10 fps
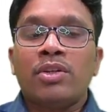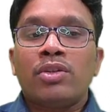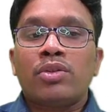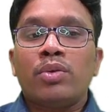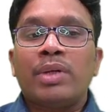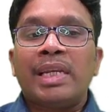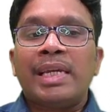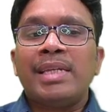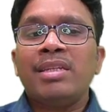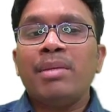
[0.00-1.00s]
So you can
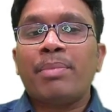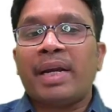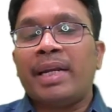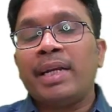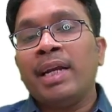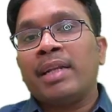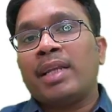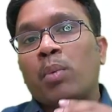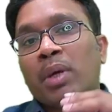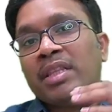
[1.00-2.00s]
easily predict
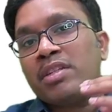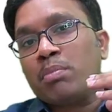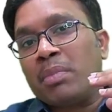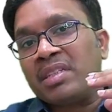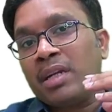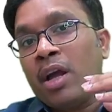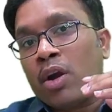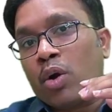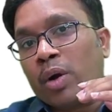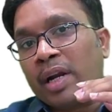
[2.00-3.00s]
that when this muscle
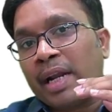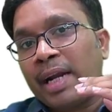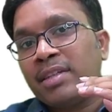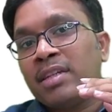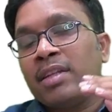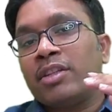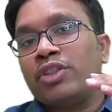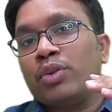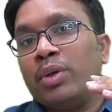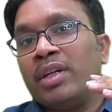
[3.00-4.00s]
contracts, the
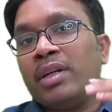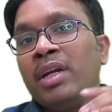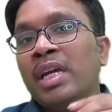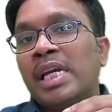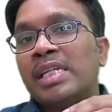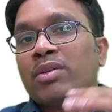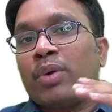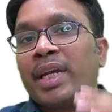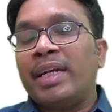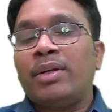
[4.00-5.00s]
shoulder is
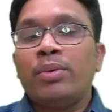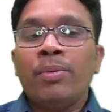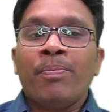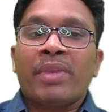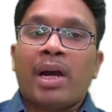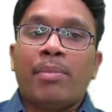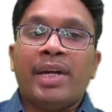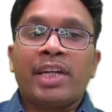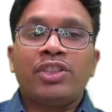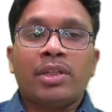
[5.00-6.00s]
going into
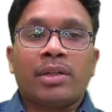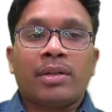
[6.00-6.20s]
abduction.